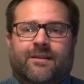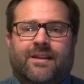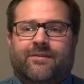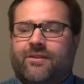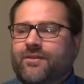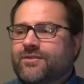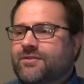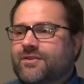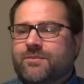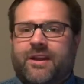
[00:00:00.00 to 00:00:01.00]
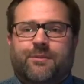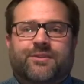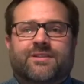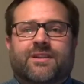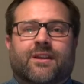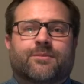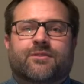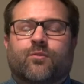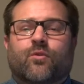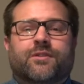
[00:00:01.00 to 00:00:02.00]
Even if it's just being able to set up
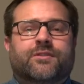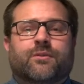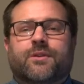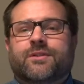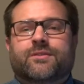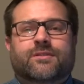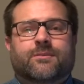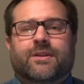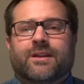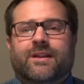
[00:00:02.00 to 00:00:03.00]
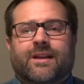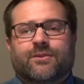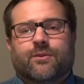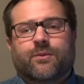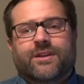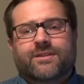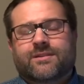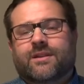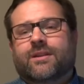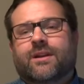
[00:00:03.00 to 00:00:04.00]
some one-to-ones or something like that to where we can
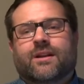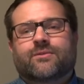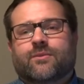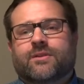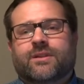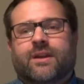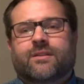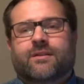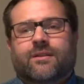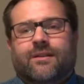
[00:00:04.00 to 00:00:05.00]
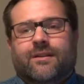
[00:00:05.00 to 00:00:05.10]
study God's word together